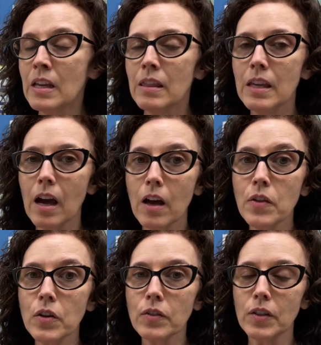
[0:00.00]
The
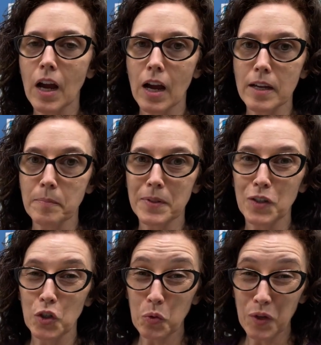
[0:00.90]
other types,
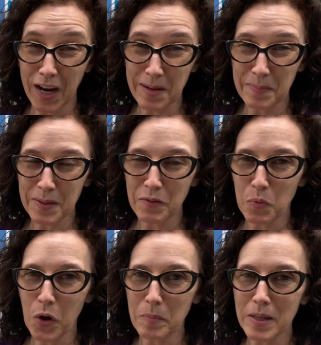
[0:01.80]
two types of
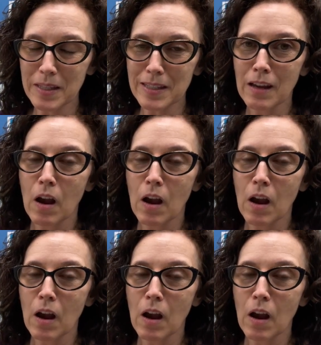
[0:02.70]
appointments,